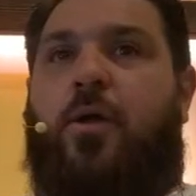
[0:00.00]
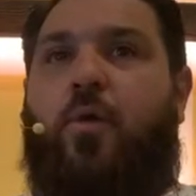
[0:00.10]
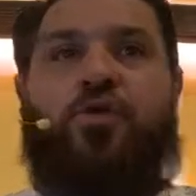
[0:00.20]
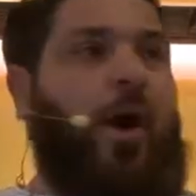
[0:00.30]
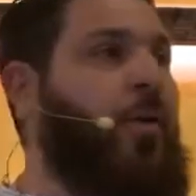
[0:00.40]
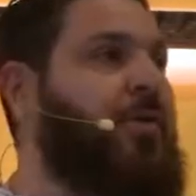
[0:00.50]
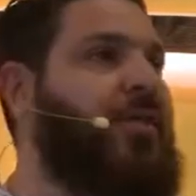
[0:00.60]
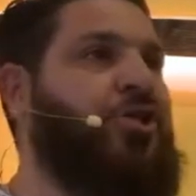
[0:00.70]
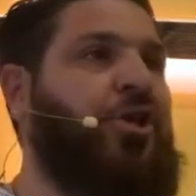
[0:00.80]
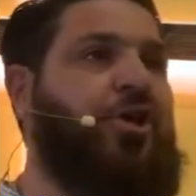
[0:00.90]
What's wrong with
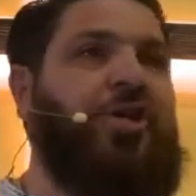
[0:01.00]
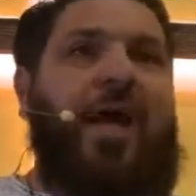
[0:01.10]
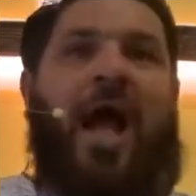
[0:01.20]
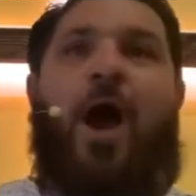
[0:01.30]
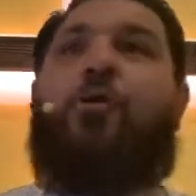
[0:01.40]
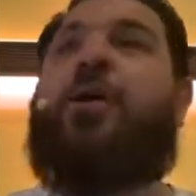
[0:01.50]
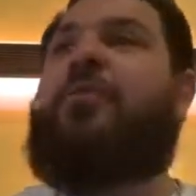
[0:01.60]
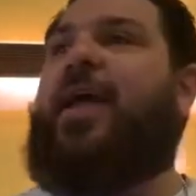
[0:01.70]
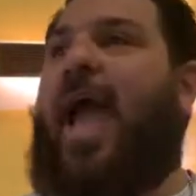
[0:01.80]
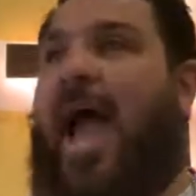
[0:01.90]
this church? How could
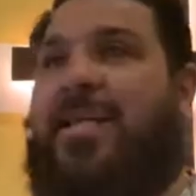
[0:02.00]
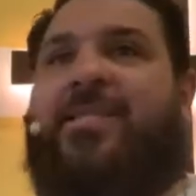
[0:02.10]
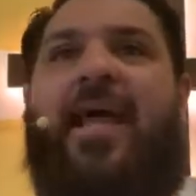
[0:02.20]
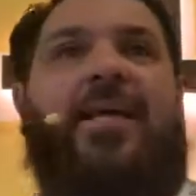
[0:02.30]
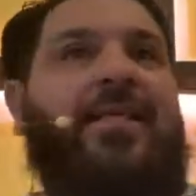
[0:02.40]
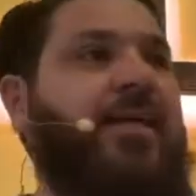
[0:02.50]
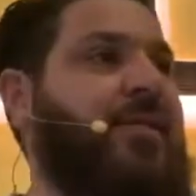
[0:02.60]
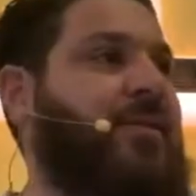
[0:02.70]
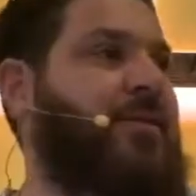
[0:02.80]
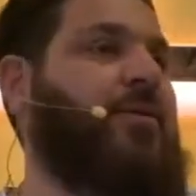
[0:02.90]
they act like
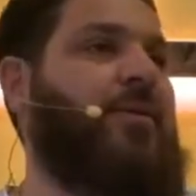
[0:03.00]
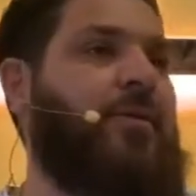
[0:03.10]
this?